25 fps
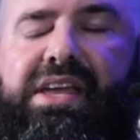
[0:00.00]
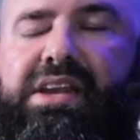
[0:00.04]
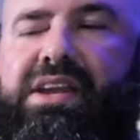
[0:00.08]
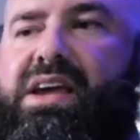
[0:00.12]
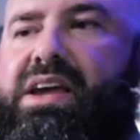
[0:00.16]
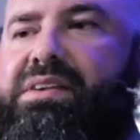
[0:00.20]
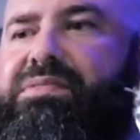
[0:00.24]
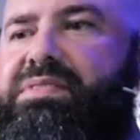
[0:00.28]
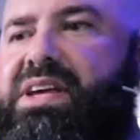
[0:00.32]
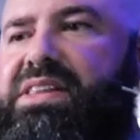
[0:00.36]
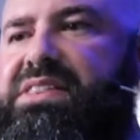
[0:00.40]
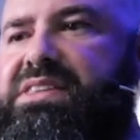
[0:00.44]

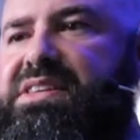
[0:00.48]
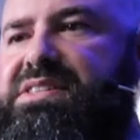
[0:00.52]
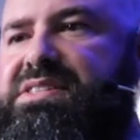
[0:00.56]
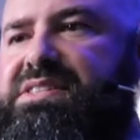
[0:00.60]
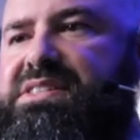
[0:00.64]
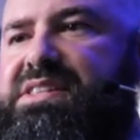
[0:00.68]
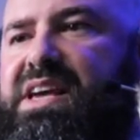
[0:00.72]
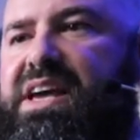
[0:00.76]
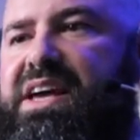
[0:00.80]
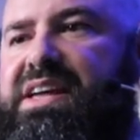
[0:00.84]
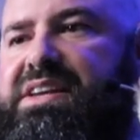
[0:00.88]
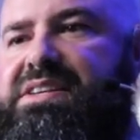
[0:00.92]
I've got this
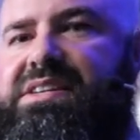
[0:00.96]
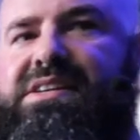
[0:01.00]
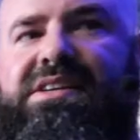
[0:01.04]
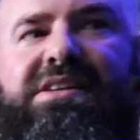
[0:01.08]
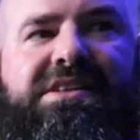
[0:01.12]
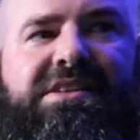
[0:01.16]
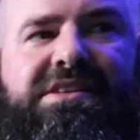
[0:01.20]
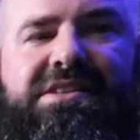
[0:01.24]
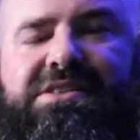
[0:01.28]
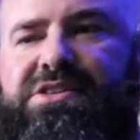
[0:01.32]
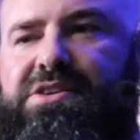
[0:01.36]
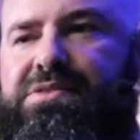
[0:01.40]
set
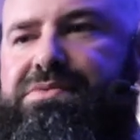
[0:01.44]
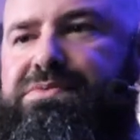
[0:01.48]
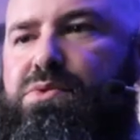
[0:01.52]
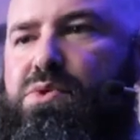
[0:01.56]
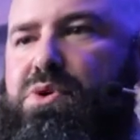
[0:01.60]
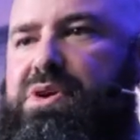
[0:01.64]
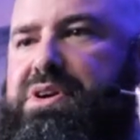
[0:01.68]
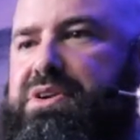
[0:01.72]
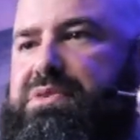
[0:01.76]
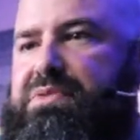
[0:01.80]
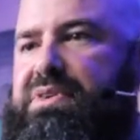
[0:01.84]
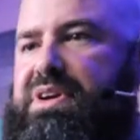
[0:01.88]
to
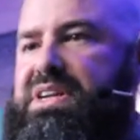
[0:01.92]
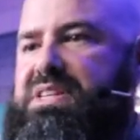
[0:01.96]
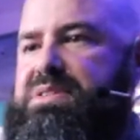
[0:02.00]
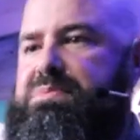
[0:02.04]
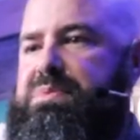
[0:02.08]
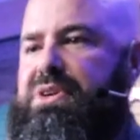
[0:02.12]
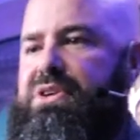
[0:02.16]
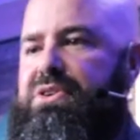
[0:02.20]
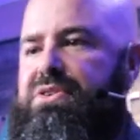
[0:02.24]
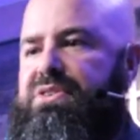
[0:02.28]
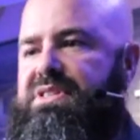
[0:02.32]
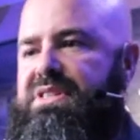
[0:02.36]
four degrees,
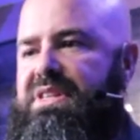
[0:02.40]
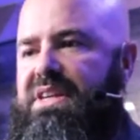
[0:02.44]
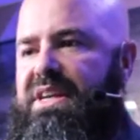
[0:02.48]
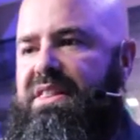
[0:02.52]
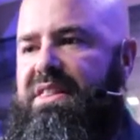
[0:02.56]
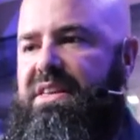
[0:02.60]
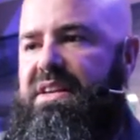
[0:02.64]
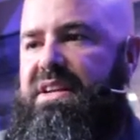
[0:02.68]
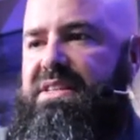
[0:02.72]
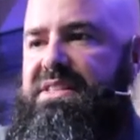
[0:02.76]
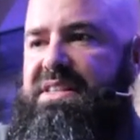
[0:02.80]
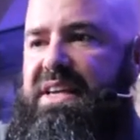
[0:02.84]
but you'll see
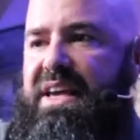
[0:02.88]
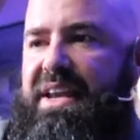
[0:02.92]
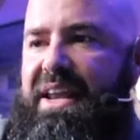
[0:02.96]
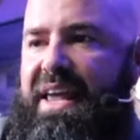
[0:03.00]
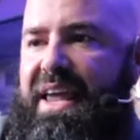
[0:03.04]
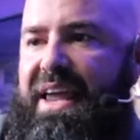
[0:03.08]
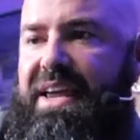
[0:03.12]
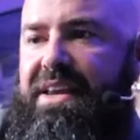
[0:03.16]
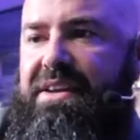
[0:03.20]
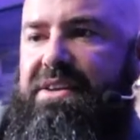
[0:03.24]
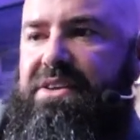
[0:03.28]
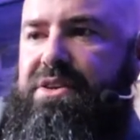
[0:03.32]
that it's at
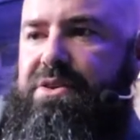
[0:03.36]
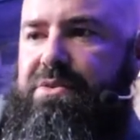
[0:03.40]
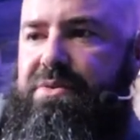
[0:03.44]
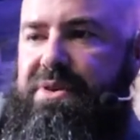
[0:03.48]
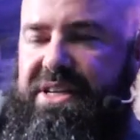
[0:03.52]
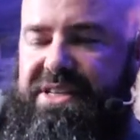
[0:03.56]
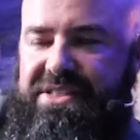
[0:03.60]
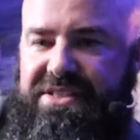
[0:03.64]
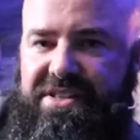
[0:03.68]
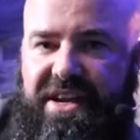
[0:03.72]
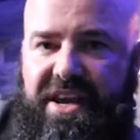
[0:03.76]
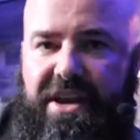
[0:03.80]
eight
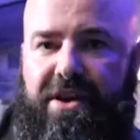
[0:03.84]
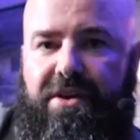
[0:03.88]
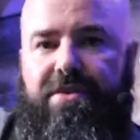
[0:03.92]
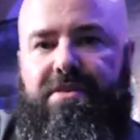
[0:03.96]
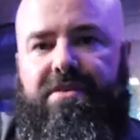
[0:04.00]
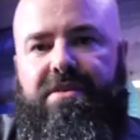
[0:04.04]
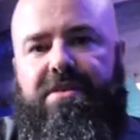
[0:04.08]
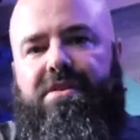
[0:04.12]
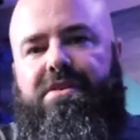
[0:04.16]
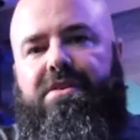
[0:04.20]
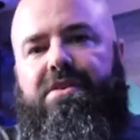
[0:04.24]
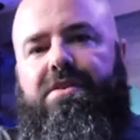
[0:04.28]
degrees now.
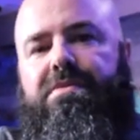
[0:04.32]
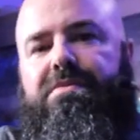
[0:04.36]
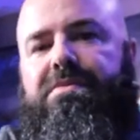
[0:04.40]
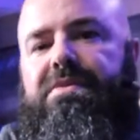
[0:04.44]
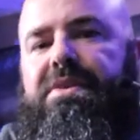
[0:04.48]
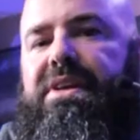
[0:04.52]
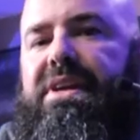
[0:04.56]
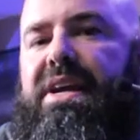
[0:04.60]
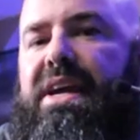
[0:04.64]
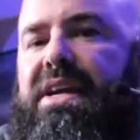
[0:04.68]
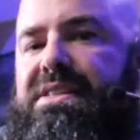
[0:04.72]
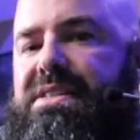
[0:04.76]

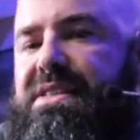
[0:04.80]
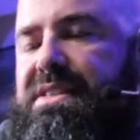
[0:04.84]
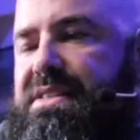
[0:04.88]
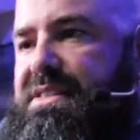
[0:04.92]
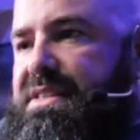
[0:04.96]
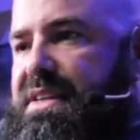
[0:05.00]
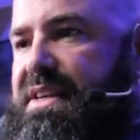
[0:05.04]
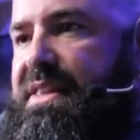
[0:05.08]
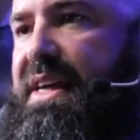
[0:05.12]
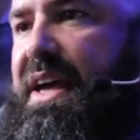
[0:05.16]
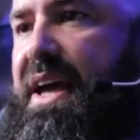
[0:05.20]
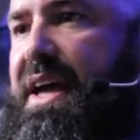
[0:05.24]
Hopefully you guys can
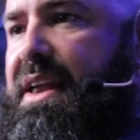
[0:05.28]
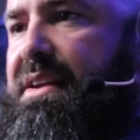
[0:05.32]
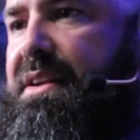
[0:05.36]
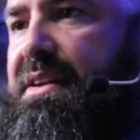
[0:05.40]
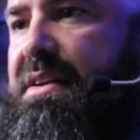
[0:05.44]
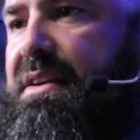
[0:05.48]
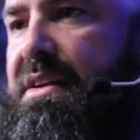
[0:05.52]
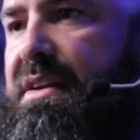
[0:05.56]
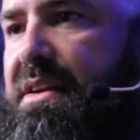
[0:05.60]
see that.